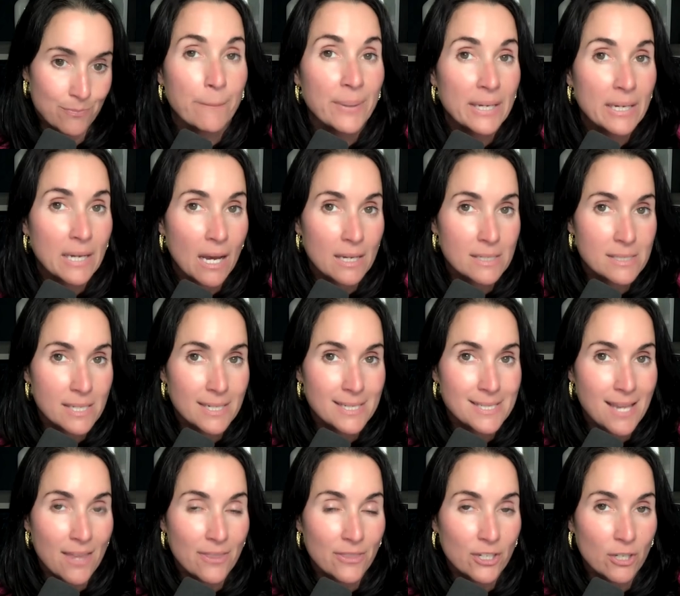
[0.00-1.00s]
Because it
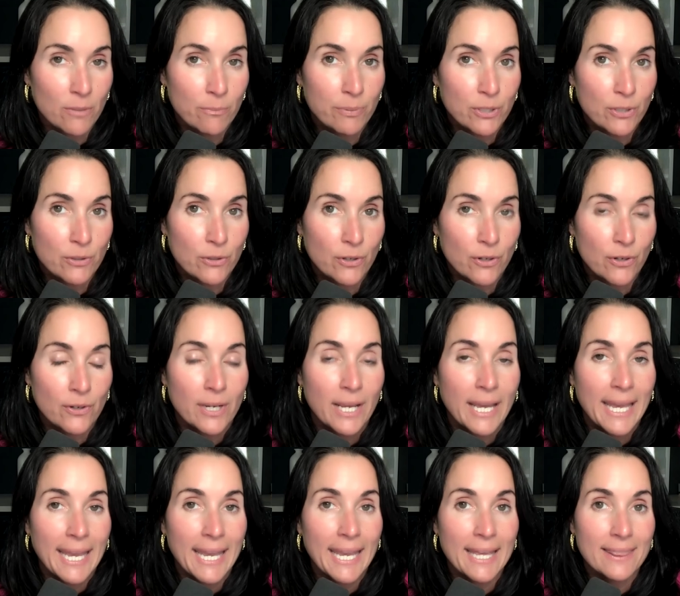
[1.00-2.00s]
is on the computer,
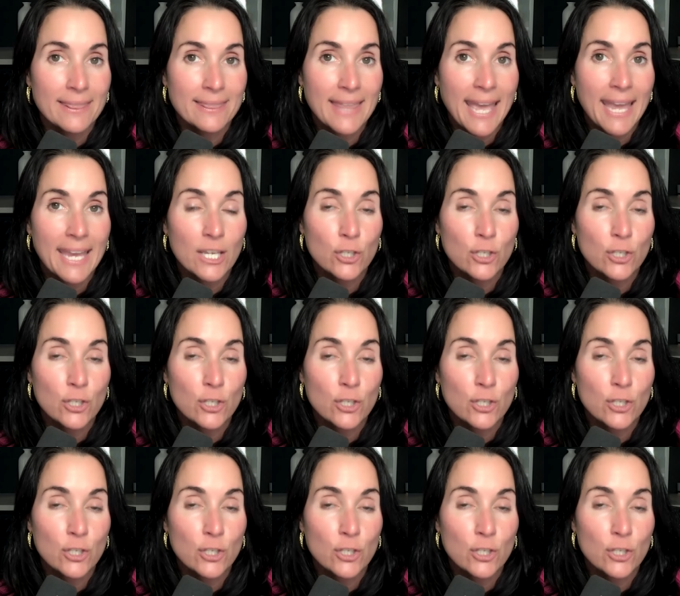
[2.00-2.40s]
they